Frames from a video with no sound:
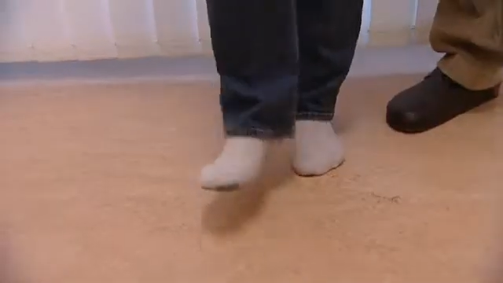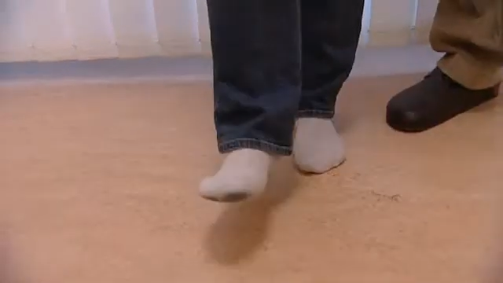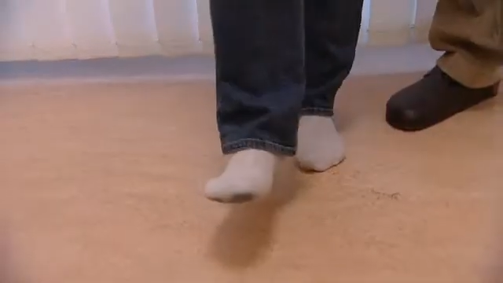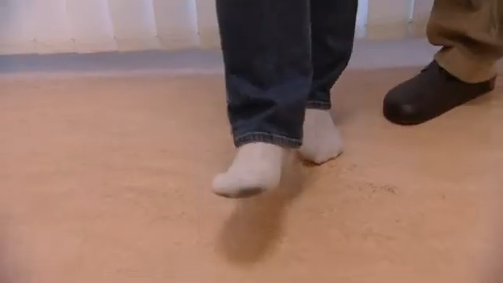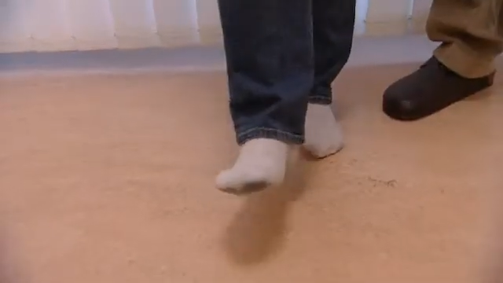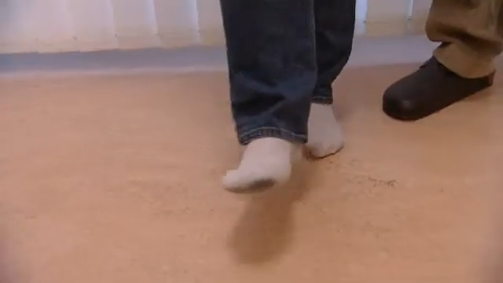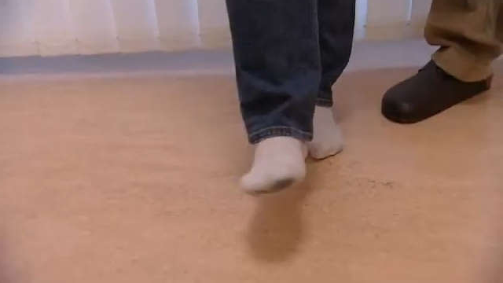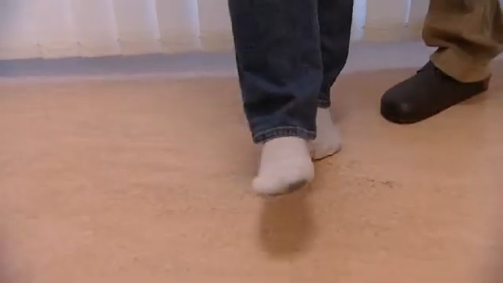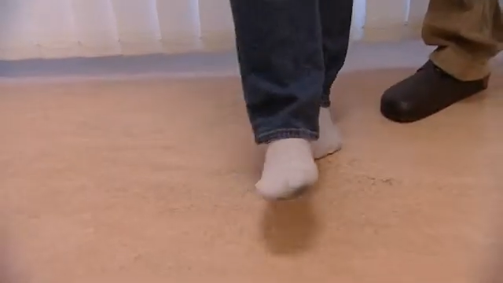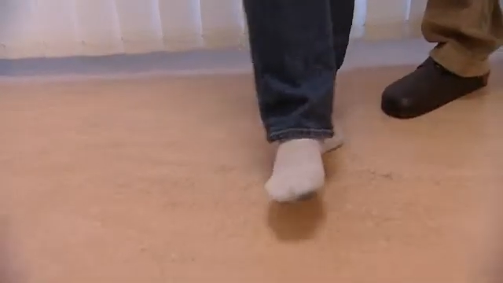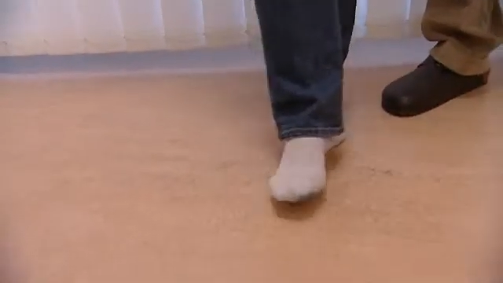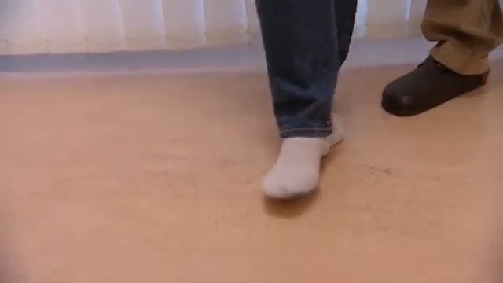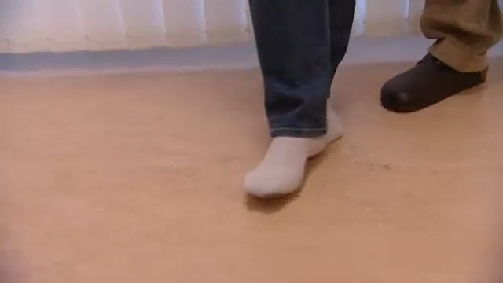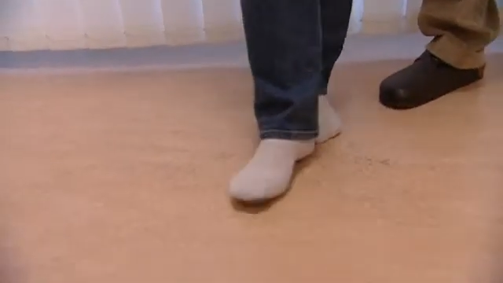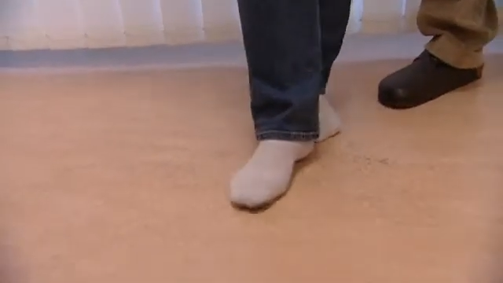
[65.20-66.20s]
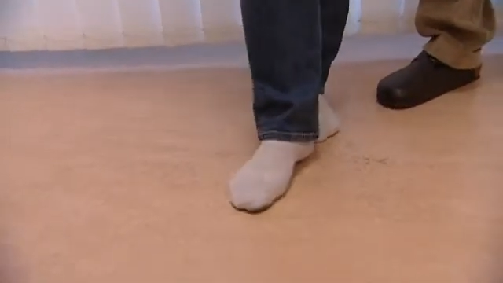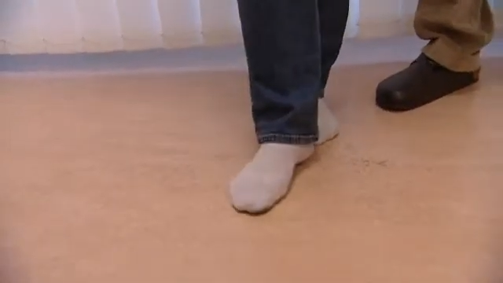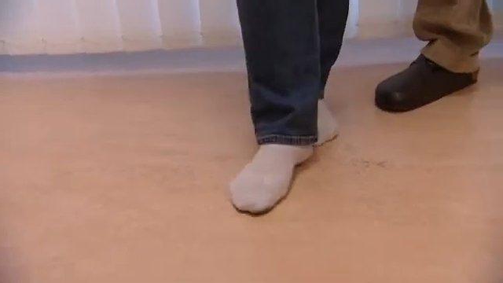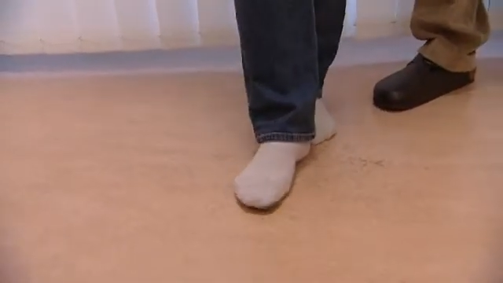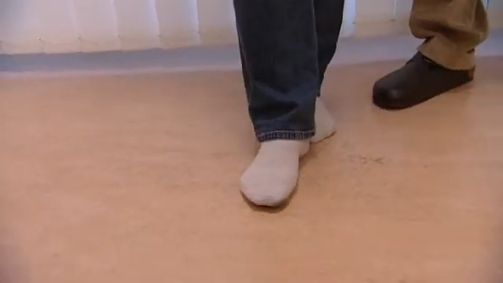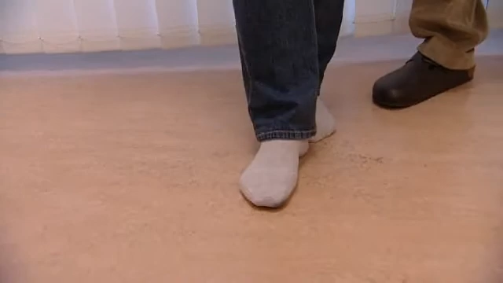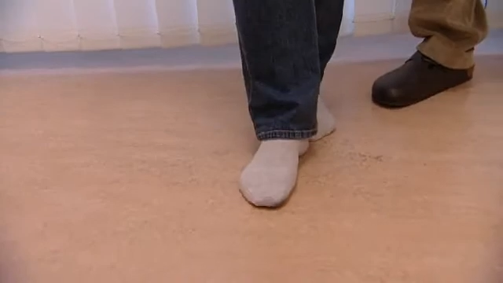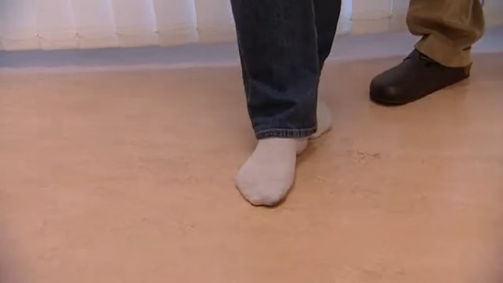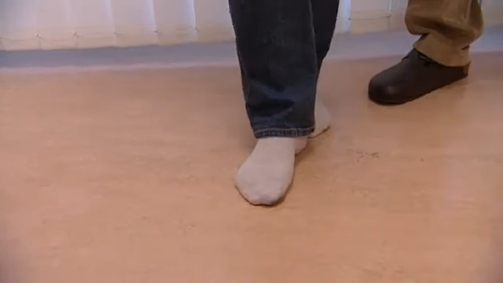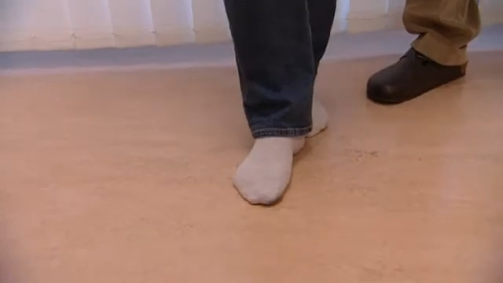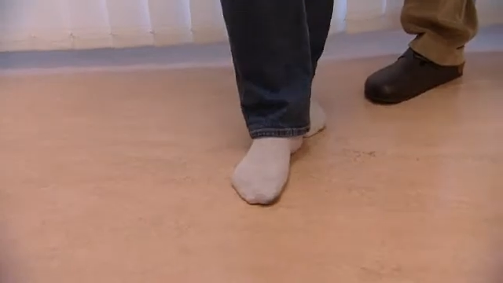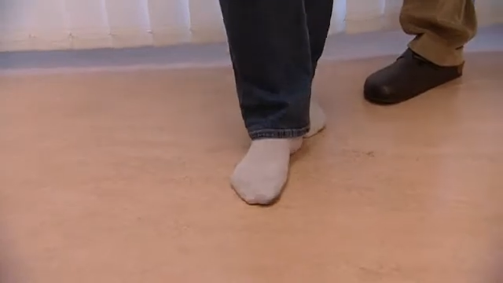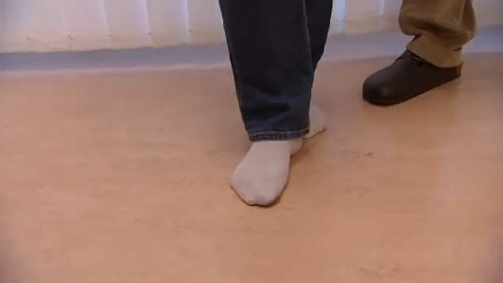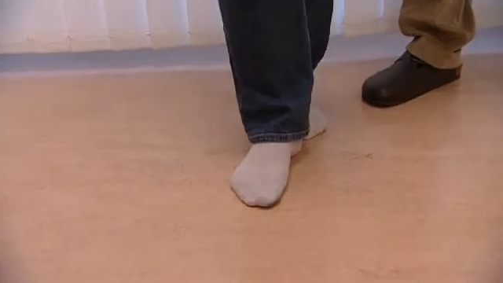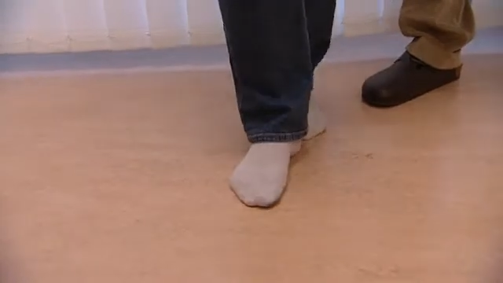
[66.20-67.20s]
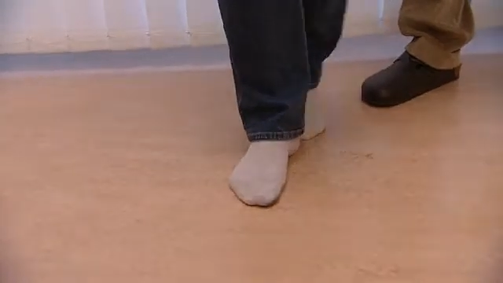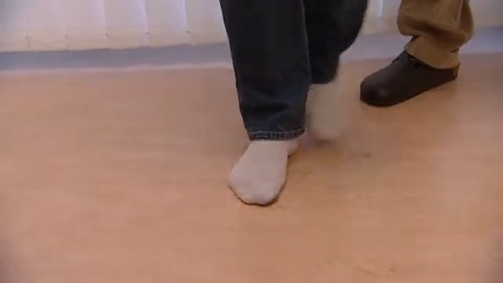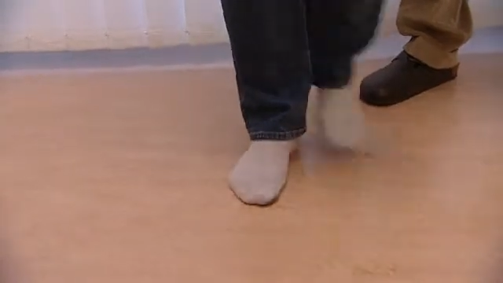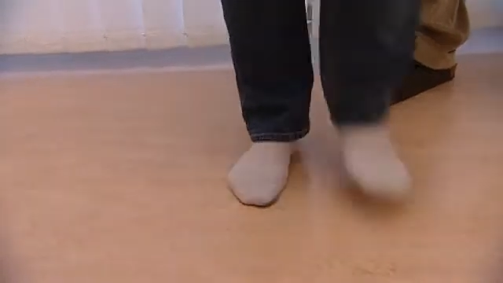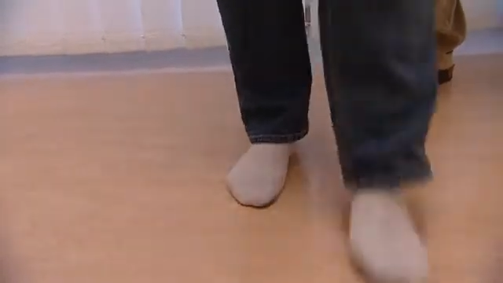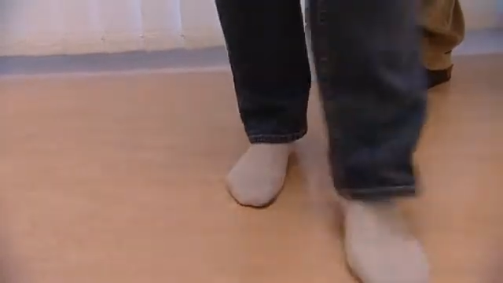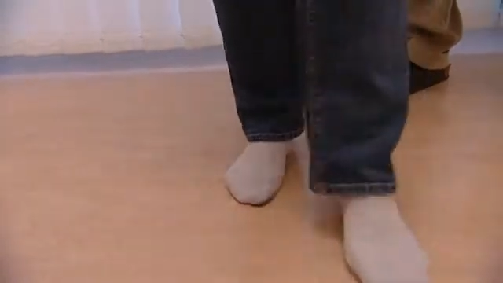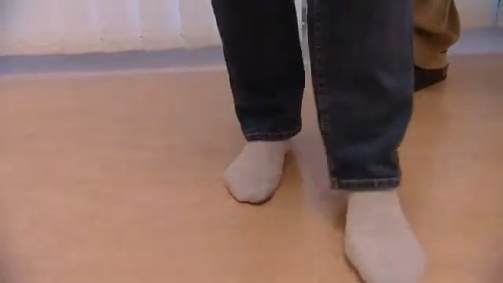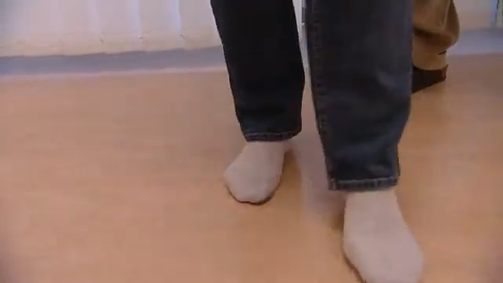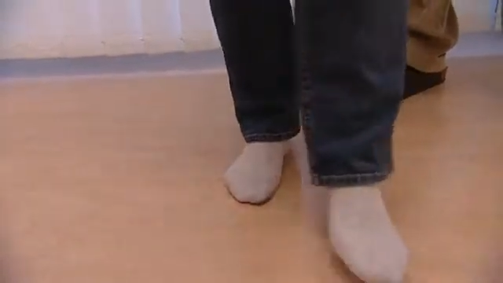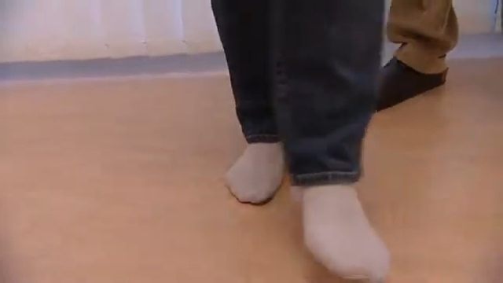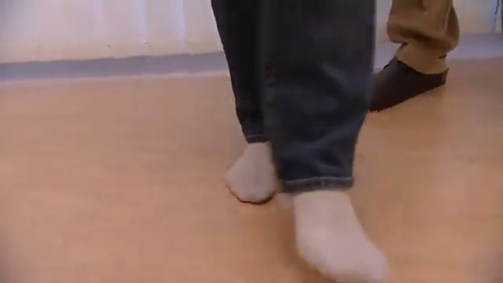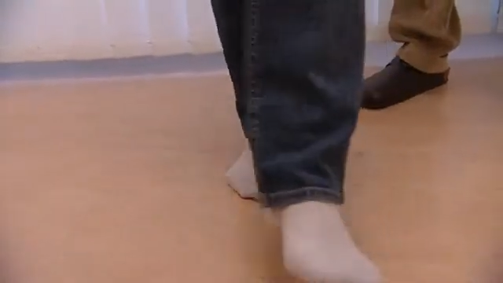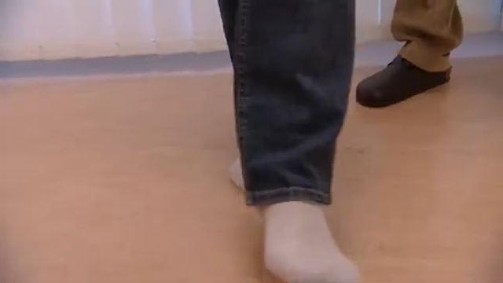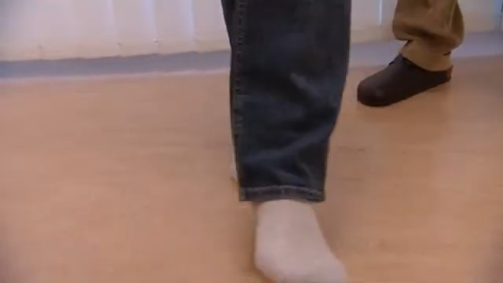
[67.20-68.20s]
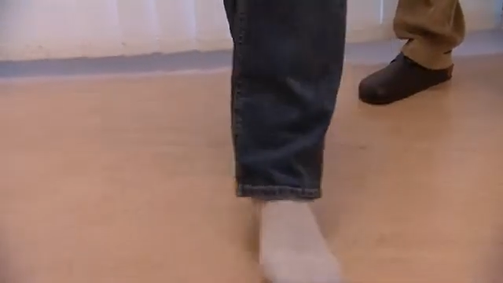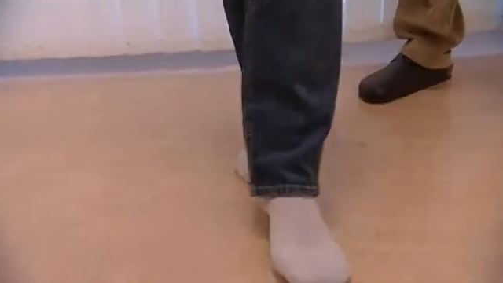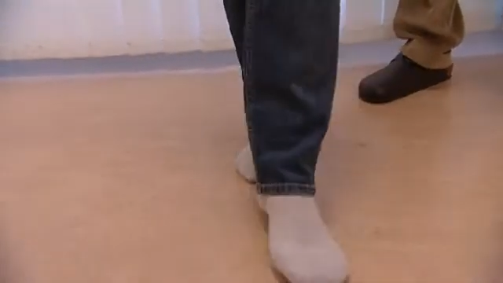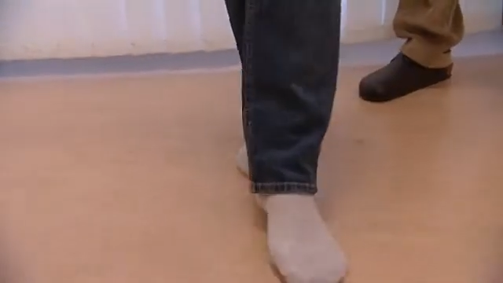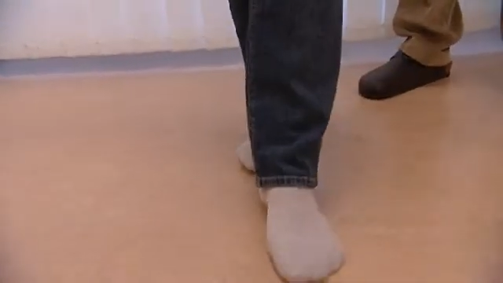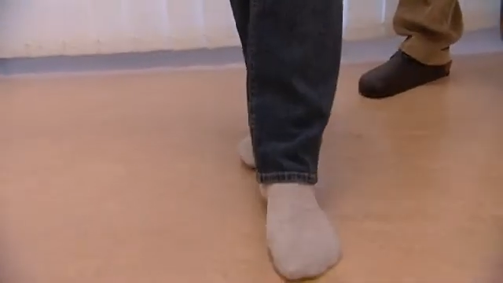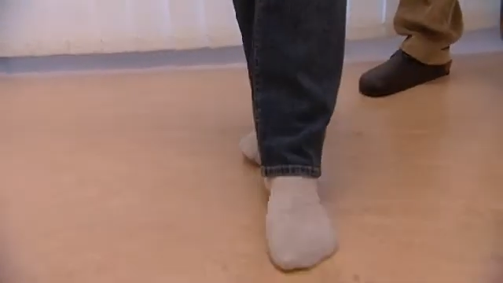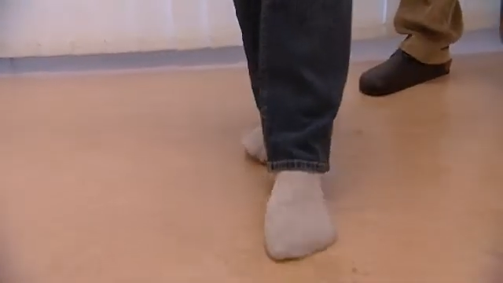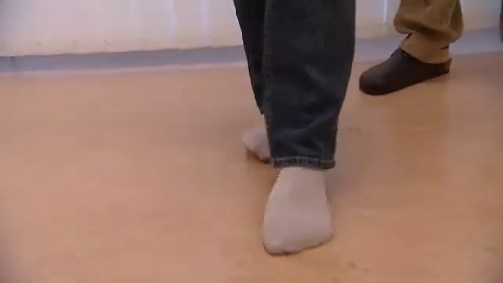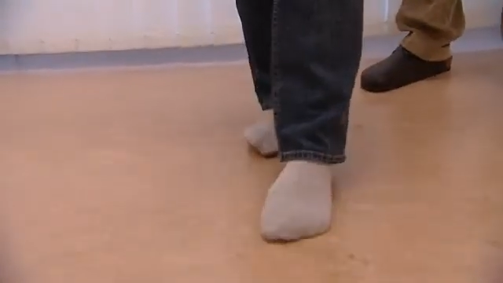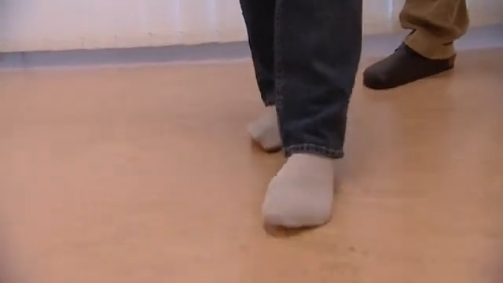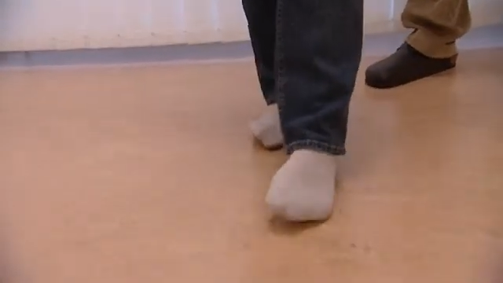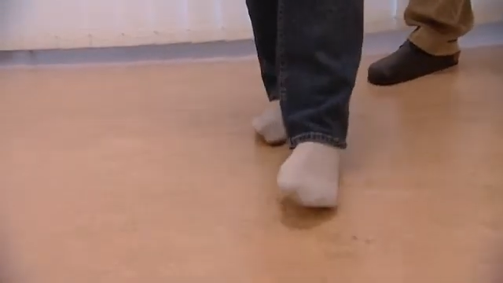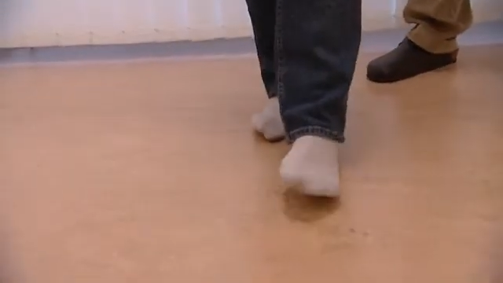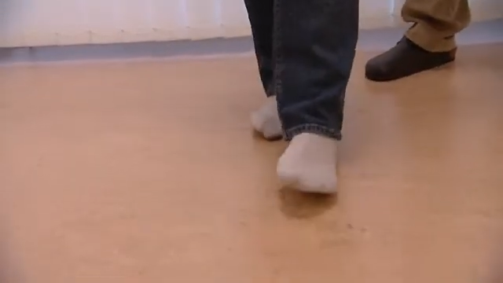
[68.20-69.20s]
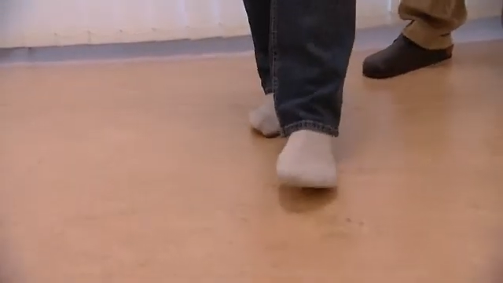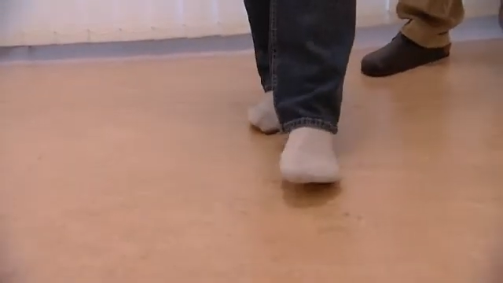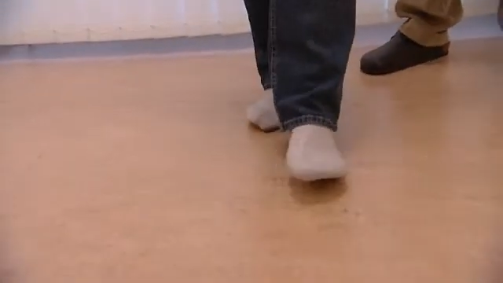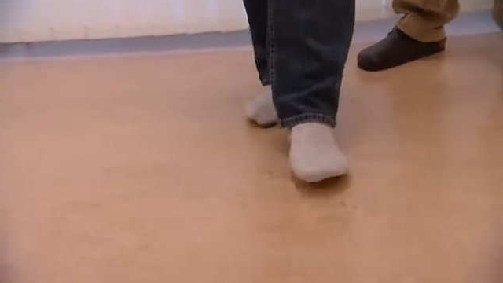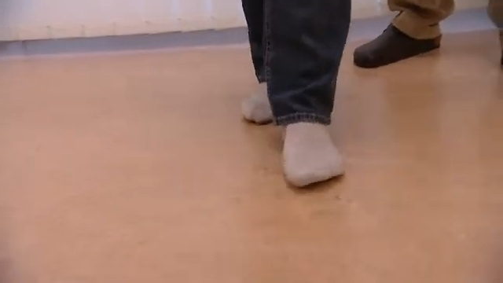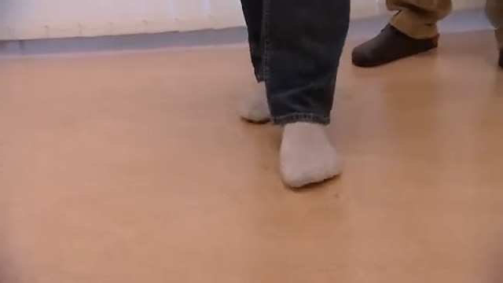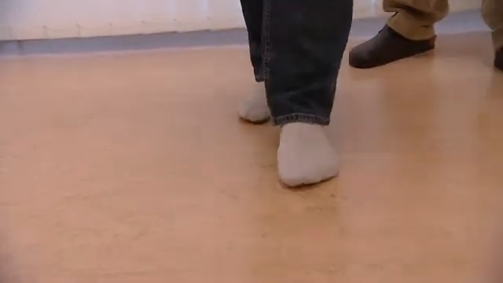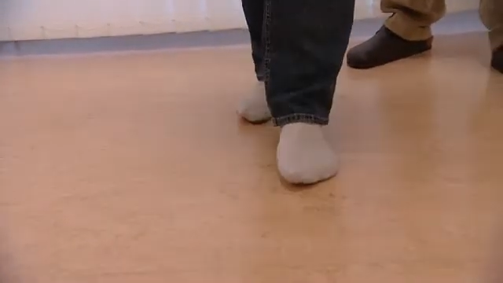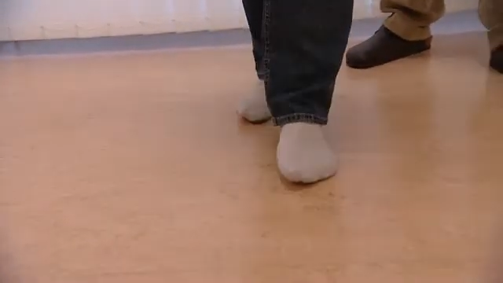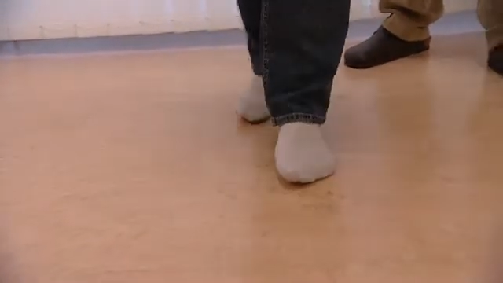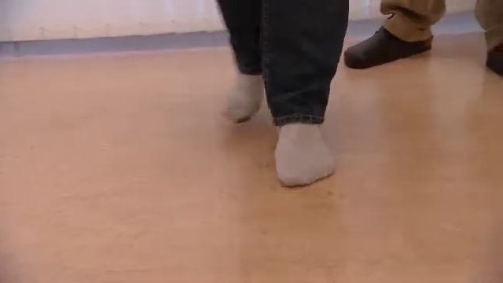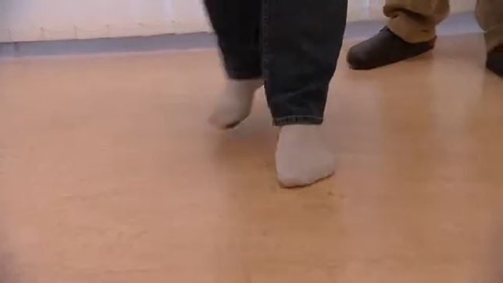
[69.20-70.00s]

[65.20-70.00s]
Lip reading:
[unreadable: no face in view]